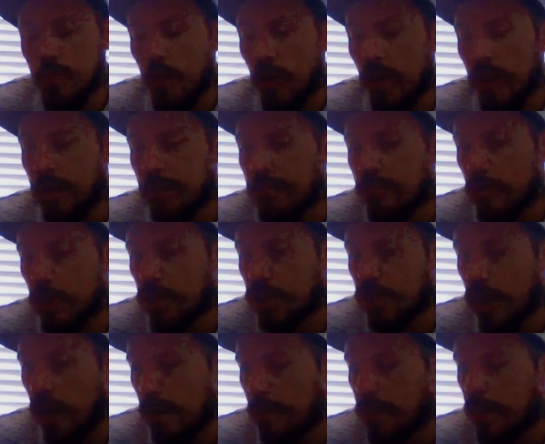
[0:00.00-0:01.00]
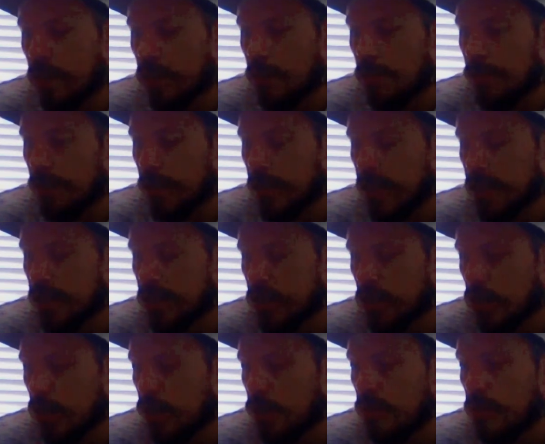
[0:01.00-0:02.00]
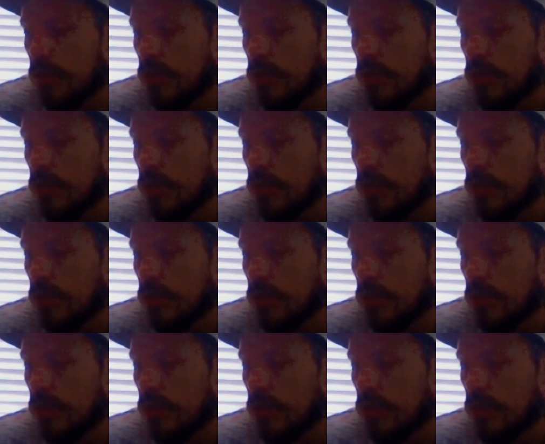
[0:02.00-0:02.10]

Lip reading: my British Army a couple of years ago,